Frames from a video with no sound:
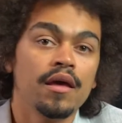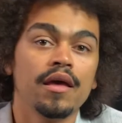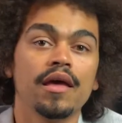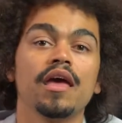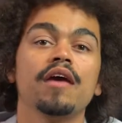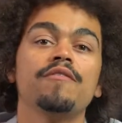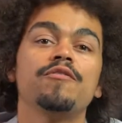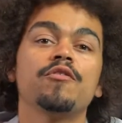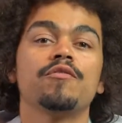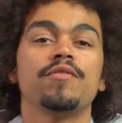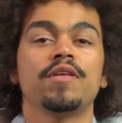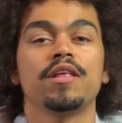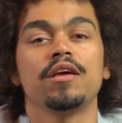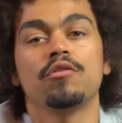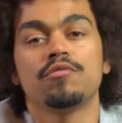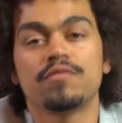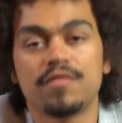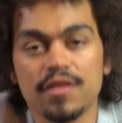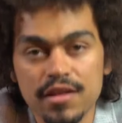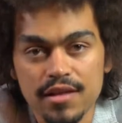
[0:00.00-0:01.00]
If your
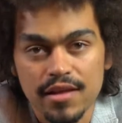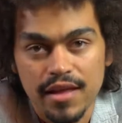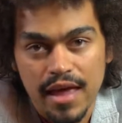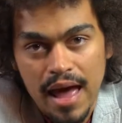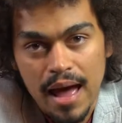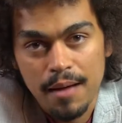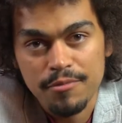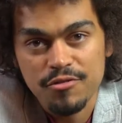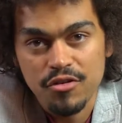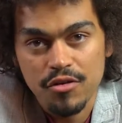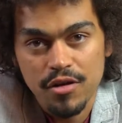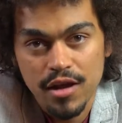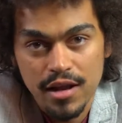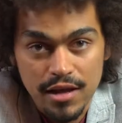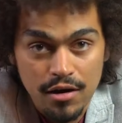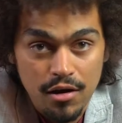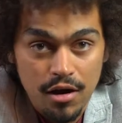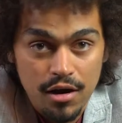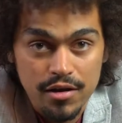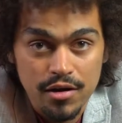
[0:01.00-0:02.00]
video didn't capture
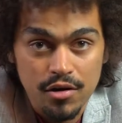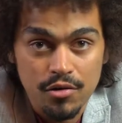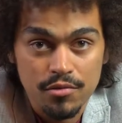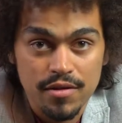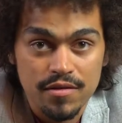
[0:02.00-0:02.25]
any audio,